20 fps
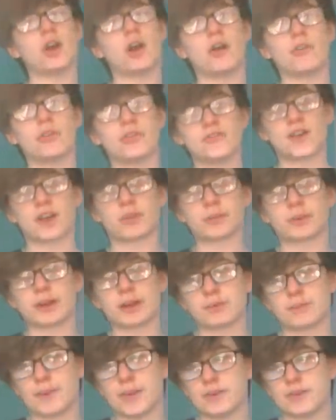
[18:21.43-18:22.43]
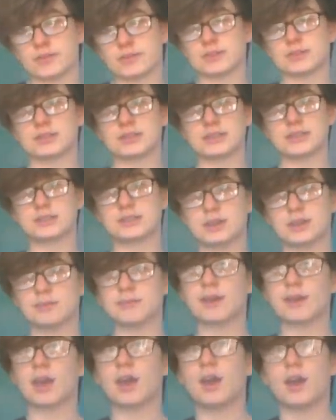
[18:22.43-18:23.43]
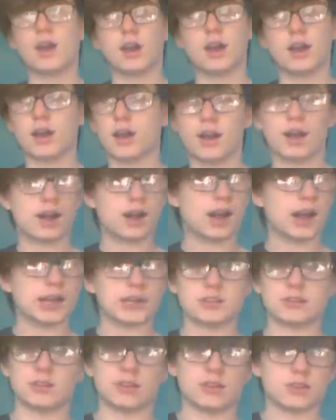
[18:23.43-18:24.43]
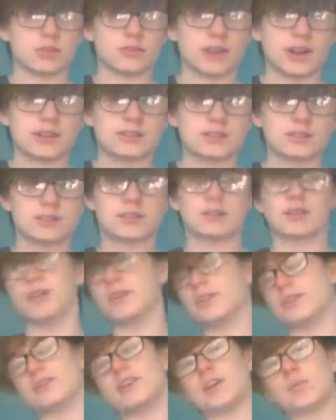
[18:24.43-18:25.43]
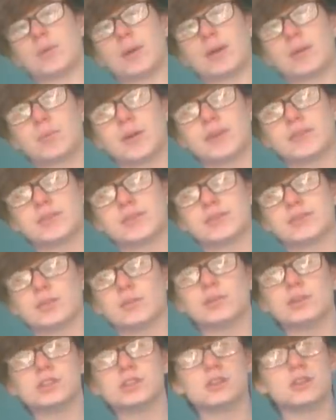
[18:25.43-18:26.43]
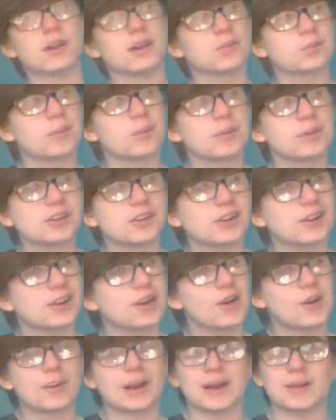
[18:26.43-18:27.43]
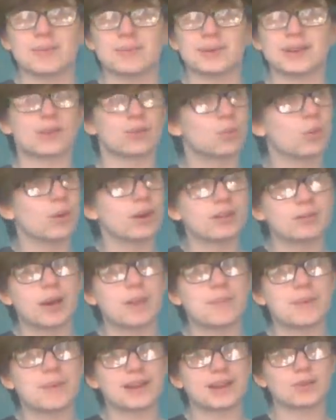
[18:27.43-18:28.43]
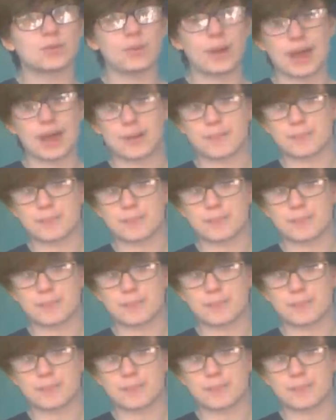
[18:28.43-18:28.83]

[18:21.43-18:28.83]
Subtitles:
of the first past the post system. I do lots of rants on the first past the post system, which you guys probably don't know about, but it's one of my biggest pet